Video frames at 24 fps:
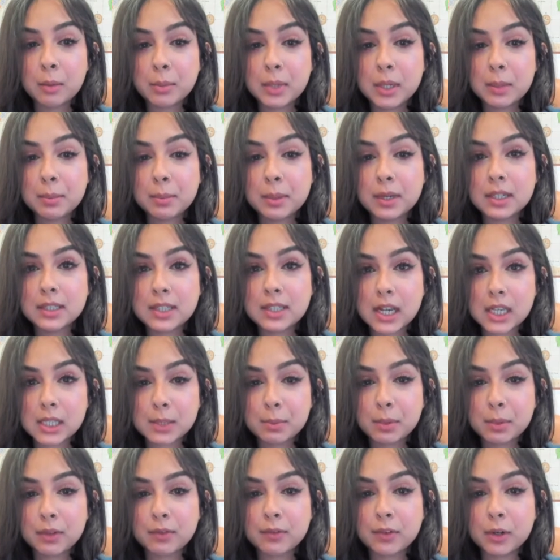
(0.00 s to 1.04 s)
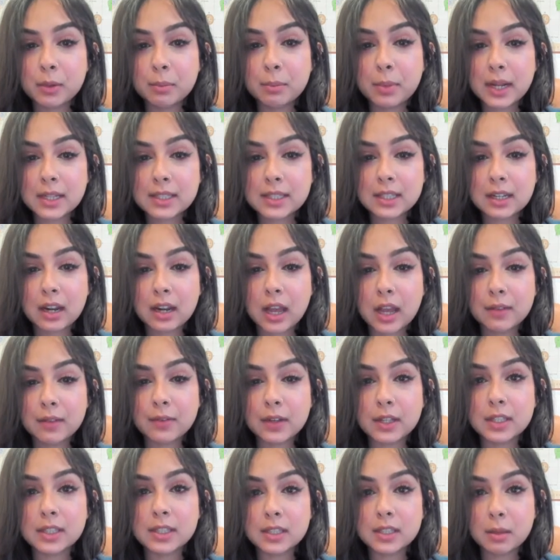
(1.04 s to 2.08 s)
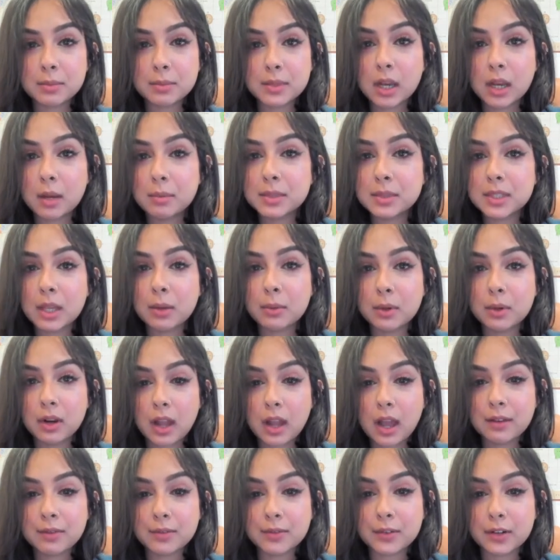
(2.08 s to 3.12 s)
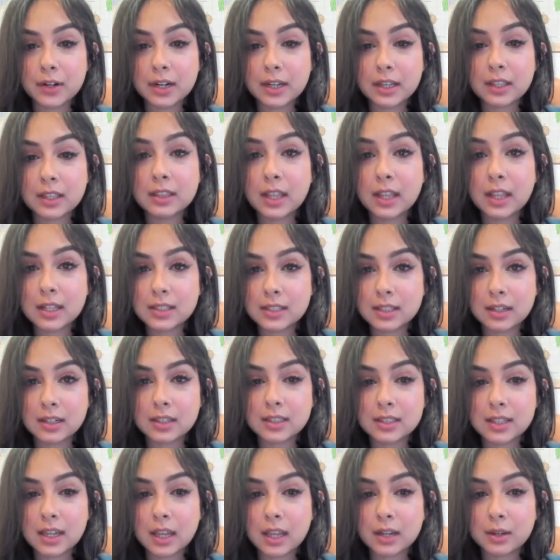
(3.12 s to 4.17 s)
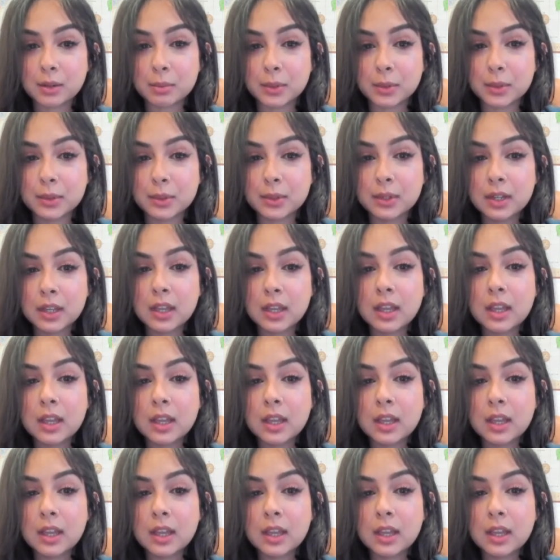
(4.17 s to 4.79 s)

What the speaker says: People are desperate for a better life and sometimes they will lie for it. That's understandable."